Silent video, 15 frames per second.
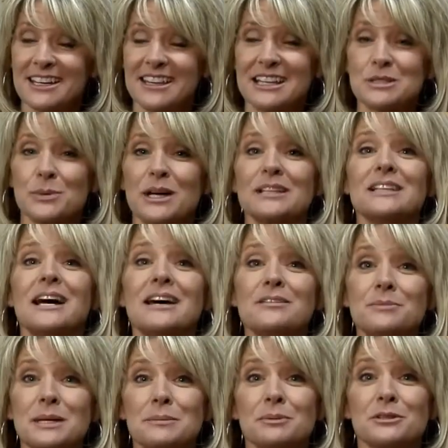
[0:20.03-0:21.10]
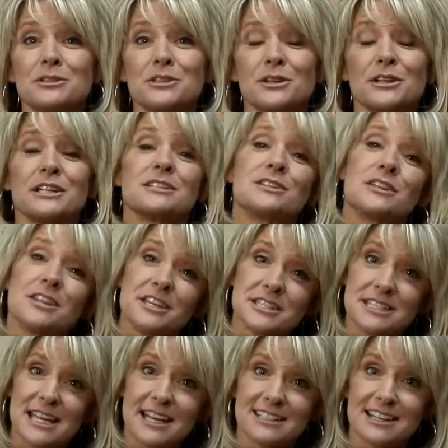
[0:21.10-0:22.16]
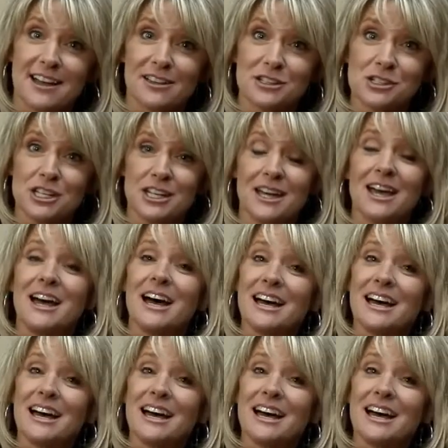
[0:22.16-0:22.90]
That's why a lot of people are turning to this technology,